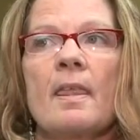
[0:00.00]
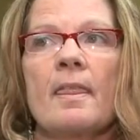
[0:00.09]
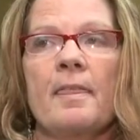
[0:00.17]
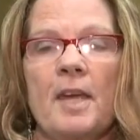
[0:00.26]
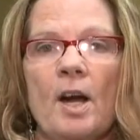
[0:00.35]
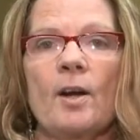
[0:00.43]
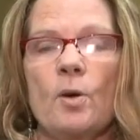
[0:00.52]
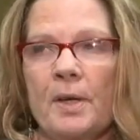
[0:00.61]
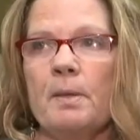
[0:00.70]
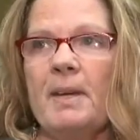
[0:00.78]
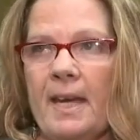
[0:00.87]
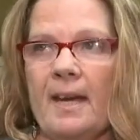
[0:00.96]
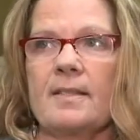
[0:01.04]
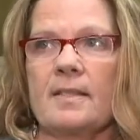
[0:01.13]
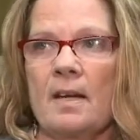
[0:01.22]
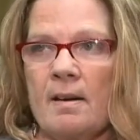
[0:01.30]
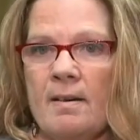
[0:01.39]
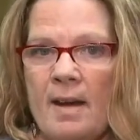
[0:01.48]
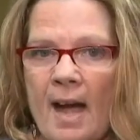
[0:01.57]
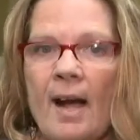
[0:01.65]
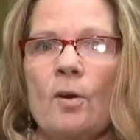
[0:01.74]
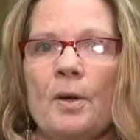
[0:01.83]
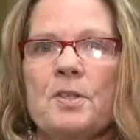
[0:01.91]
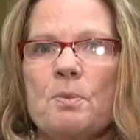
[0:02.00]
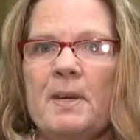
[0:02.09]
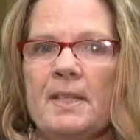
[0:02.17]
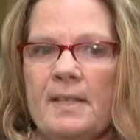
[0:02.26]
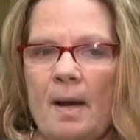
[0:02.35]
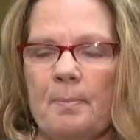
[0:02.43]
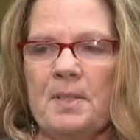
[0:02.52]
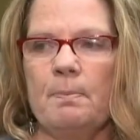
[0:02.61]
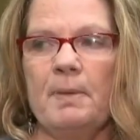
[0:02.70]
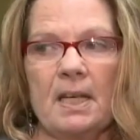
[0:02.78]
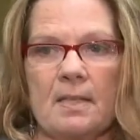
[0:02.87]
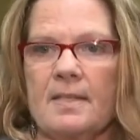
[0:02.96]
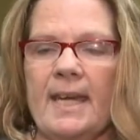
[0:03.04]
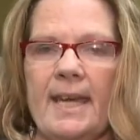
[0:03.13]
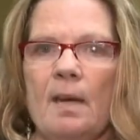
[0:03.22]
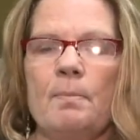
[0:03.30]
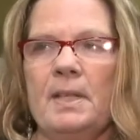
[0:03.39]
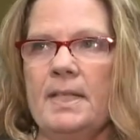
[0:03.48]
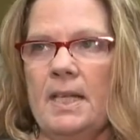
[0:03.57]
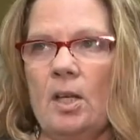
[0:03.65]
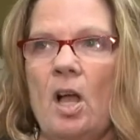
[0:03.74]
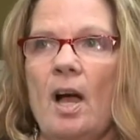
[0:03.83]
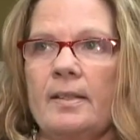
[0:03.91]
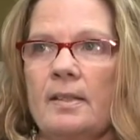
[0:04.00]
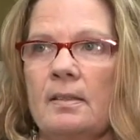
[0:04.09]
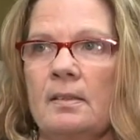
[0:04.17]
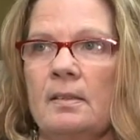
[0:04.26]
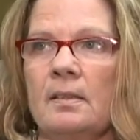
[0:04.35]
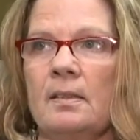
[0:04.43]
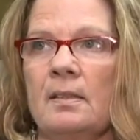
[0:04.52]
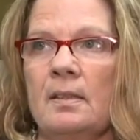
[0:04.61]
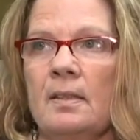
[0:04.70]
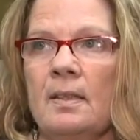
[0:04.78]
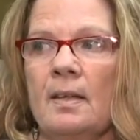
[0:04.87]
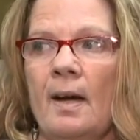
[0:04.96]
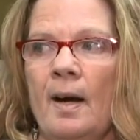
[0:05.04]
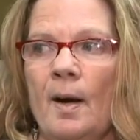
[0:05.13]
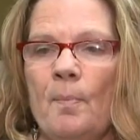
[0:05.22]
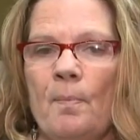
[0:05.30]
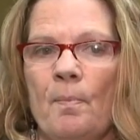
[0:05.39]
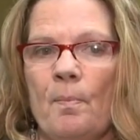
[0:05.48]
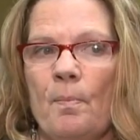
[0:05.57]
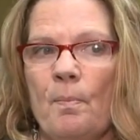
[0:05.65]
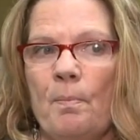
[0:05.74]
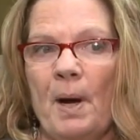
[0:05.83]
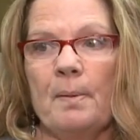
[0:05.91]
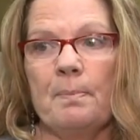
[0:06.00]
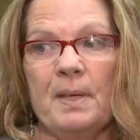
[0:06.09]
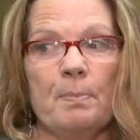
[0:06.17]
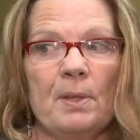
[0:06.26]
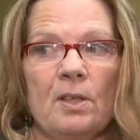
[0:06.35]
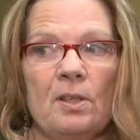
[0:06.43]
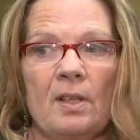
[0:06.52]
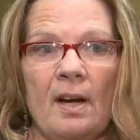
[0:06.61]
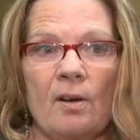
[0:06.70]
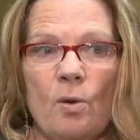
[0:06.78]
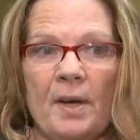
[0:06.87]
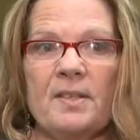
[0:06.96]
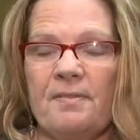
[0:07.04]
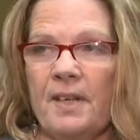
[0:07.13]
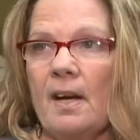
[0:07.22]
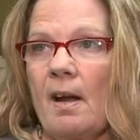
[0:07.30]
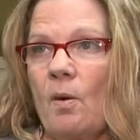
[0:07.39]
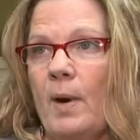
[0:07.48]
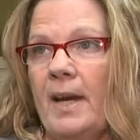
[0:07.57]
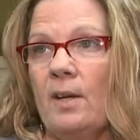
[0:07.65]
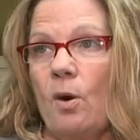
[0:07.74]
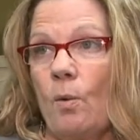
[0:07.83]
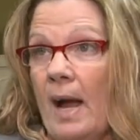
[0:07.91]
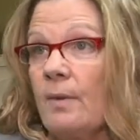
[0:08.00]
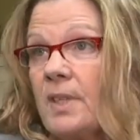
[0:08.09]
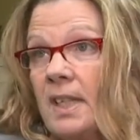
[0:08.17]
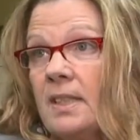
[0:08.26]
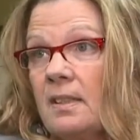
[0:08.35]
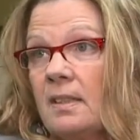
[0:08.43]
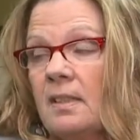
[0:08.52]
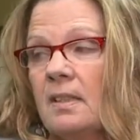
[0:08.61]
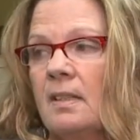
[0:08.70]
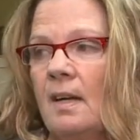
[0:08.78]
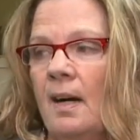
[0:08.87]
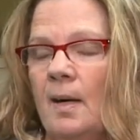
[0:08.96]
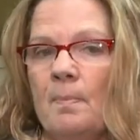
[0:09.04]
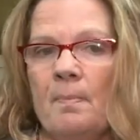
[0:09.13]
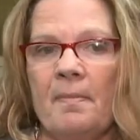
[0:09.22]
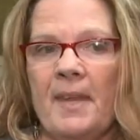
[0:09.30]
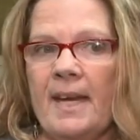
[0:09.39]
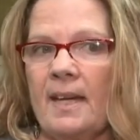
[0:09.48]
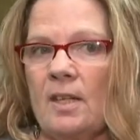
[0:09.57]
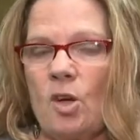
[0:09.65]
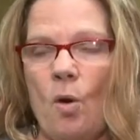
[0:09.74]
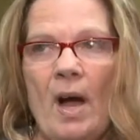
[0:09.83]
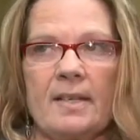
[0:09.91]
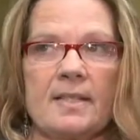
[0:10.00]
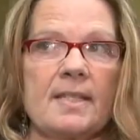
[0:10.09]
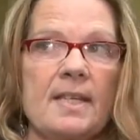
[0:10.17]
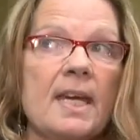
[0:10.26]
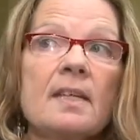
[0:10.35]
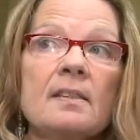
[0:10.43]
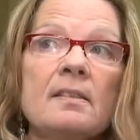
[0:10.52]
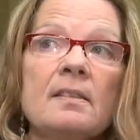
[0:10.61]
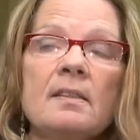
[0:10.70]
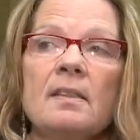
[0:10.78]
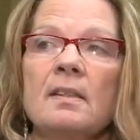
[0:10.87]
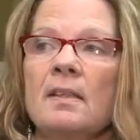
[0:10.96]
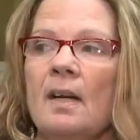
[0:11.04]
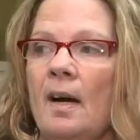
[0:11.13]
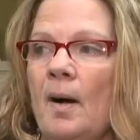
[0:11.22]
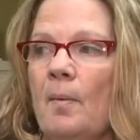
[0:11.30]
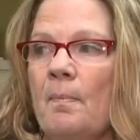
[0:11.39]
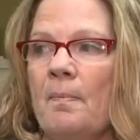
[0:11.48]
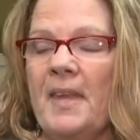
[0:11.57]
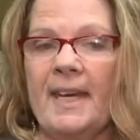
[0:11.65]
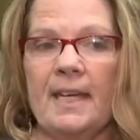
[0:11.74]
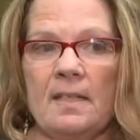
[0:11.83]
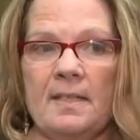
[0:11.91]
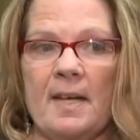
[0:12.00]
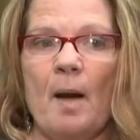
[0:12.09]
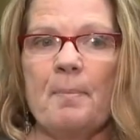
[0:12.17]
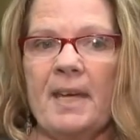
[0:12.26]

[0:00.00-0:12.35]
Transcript: there are going to be cats that are not going to be adopted because they can't be declawed. Um, but people are going to figure out a way to go around it. Um, they can go out of state. Um, they can adopt